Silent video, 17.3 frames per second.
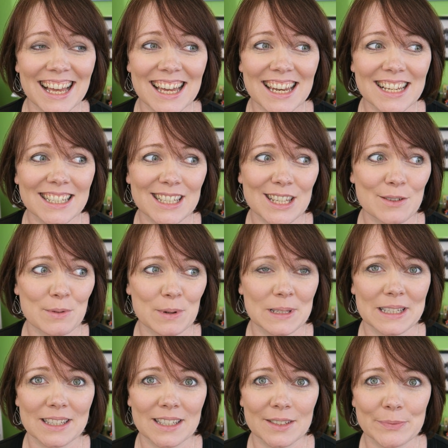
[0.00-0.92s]
I didn't see the
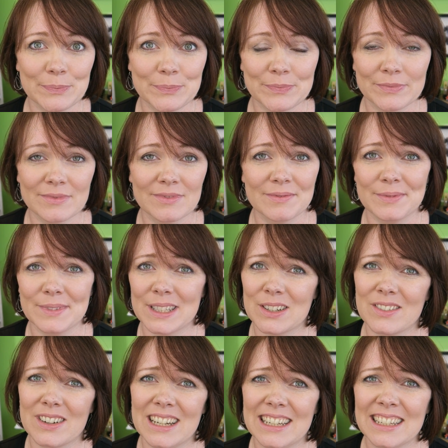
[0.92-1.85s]
point of them. I'm
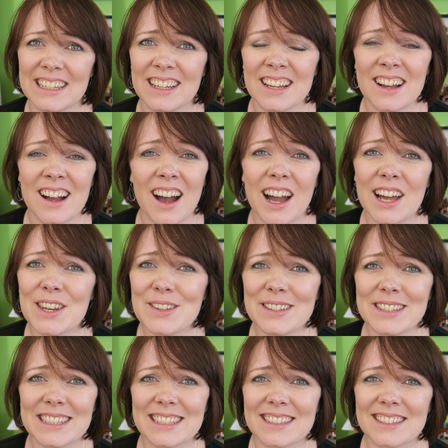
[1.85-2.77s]
sorry. I know
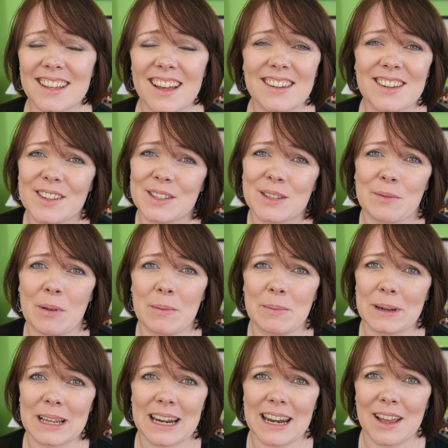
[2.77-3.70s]
this is, I know some
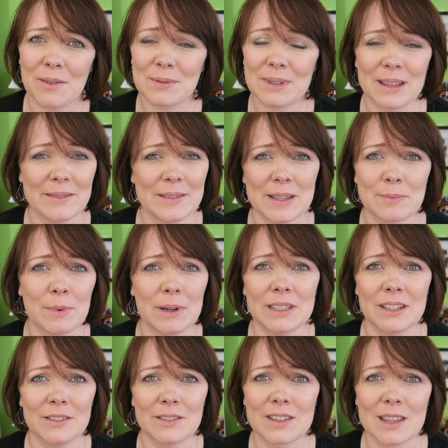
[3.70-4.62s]
people are going to get upset at this, but
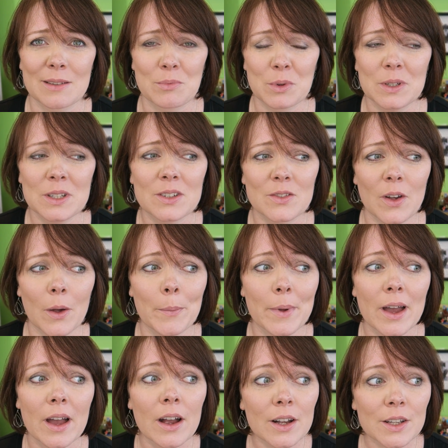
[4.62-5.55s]
I don't see the point of
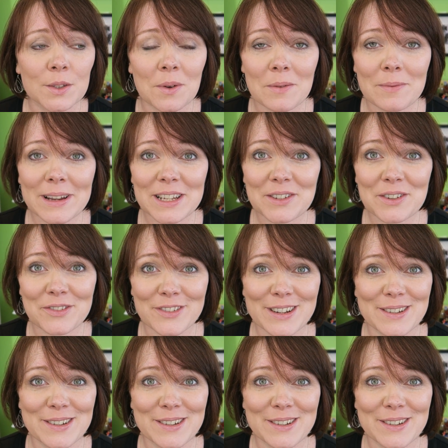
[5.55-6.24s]
them. So I made you a